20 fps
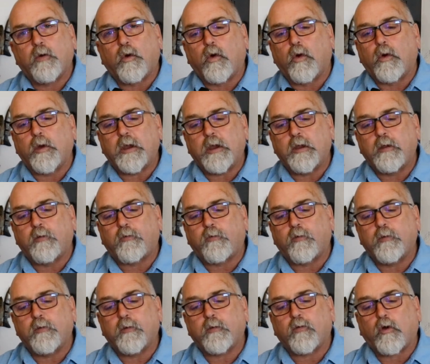or in
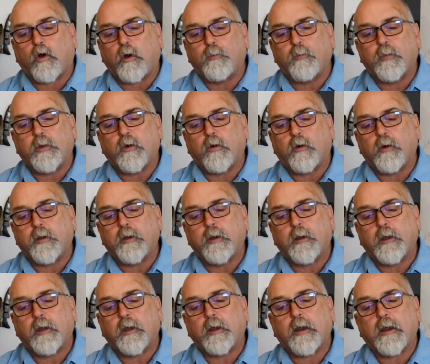through the top behind
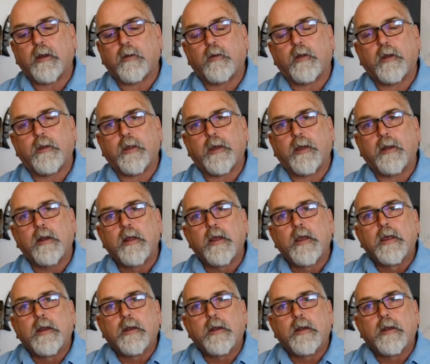and out like that.